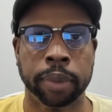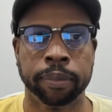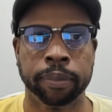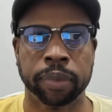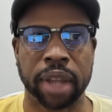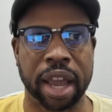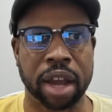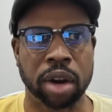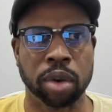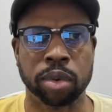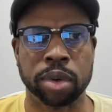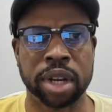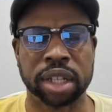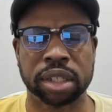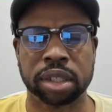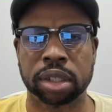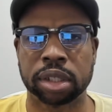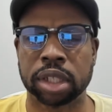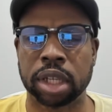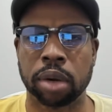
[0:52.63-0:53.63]
I don't
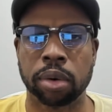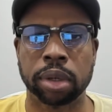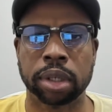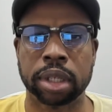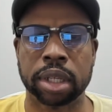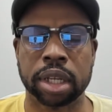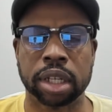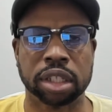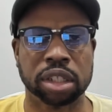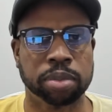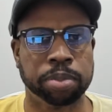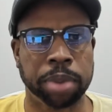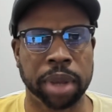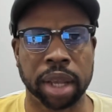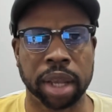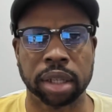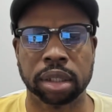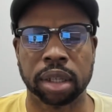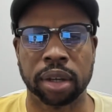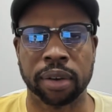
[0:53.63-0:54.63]
necessarily
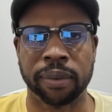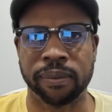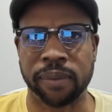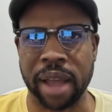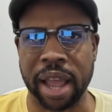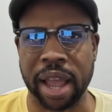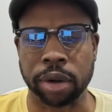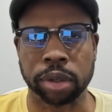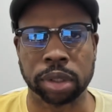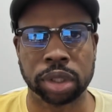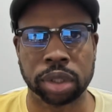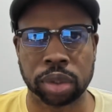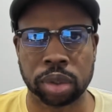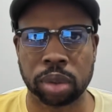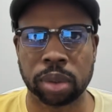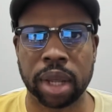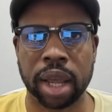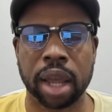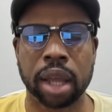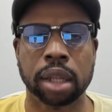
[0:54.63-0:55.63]
expect a fighter to do
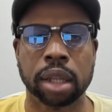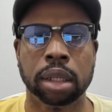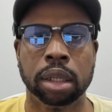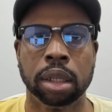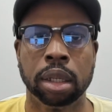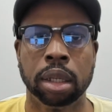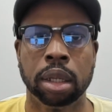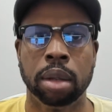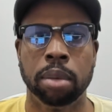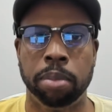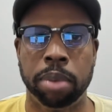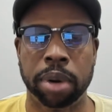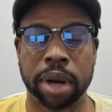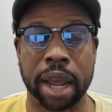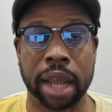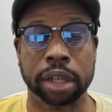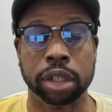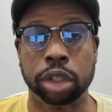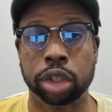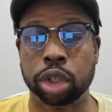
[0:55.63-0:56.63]
that, but
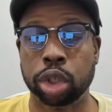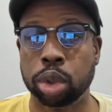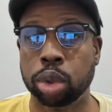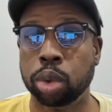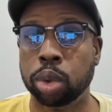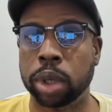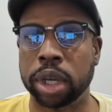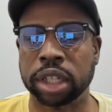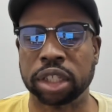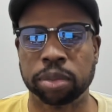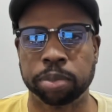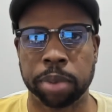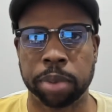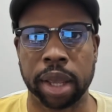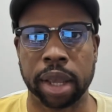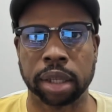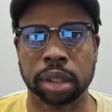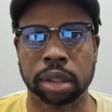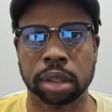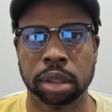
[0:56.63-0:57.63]
I do
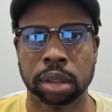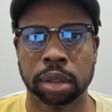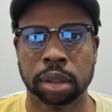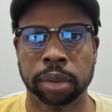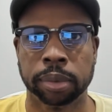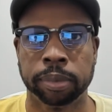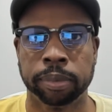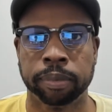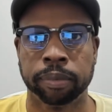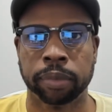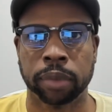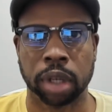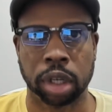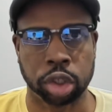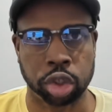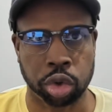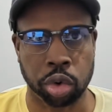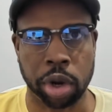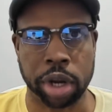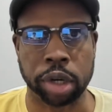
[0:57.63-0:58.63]
expect a
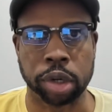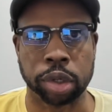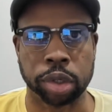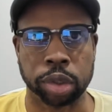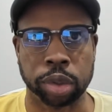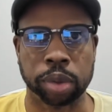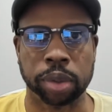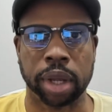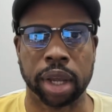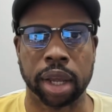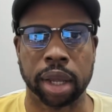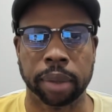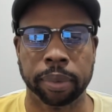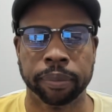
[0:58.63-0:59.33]
trainer to do that.